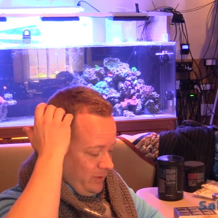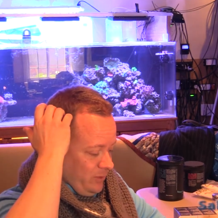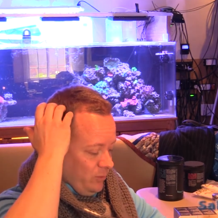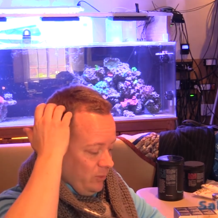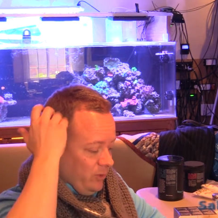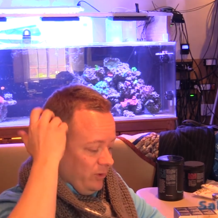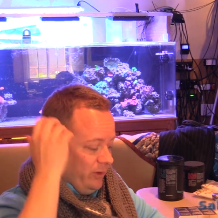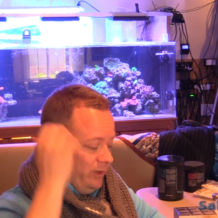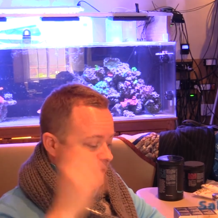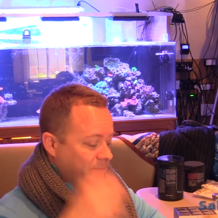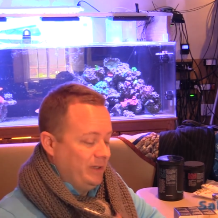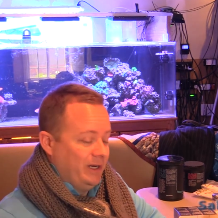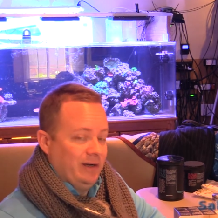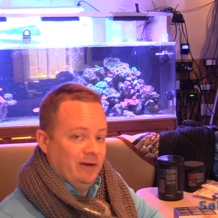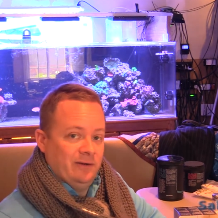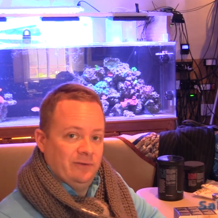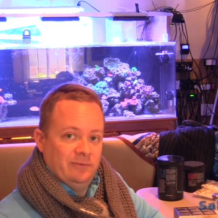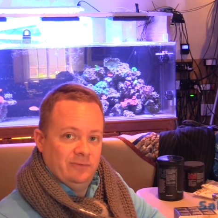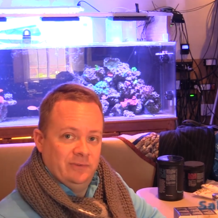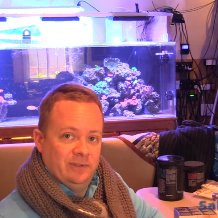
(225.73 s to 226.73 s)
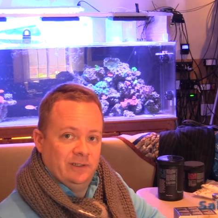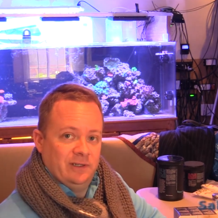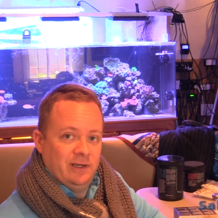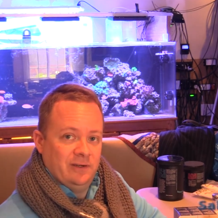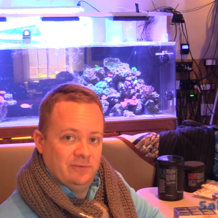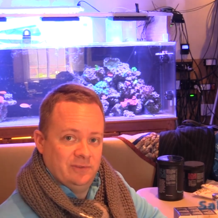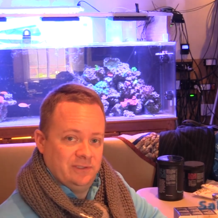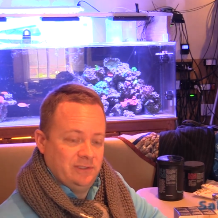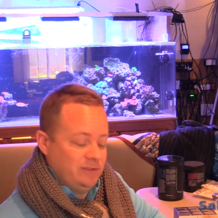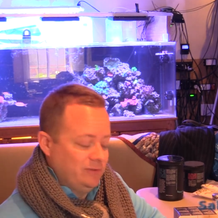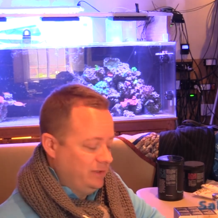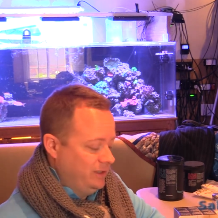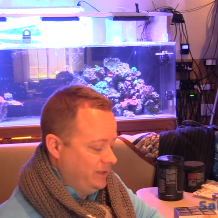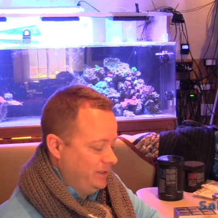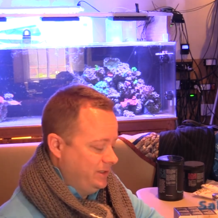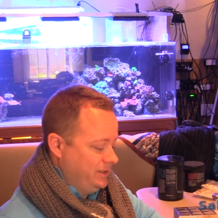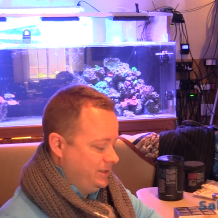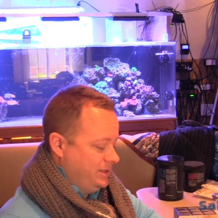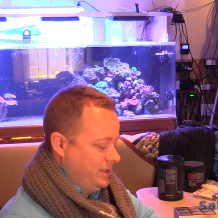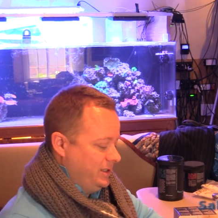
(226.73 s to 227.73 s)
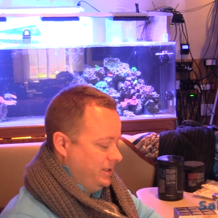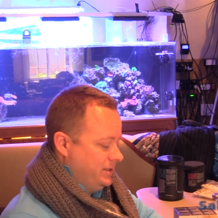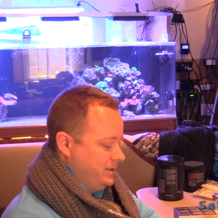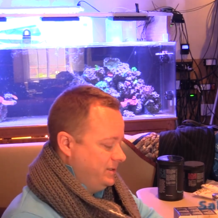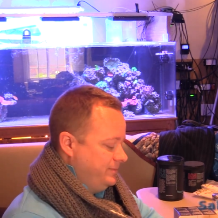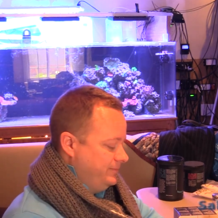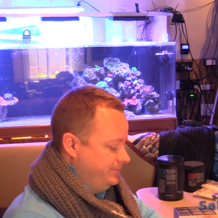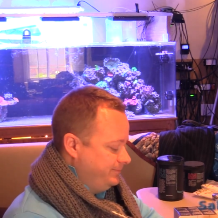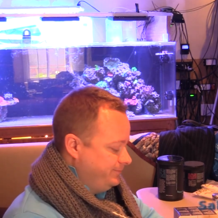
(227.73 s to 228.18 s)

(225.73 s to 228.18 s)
worry about when I was doing these tests.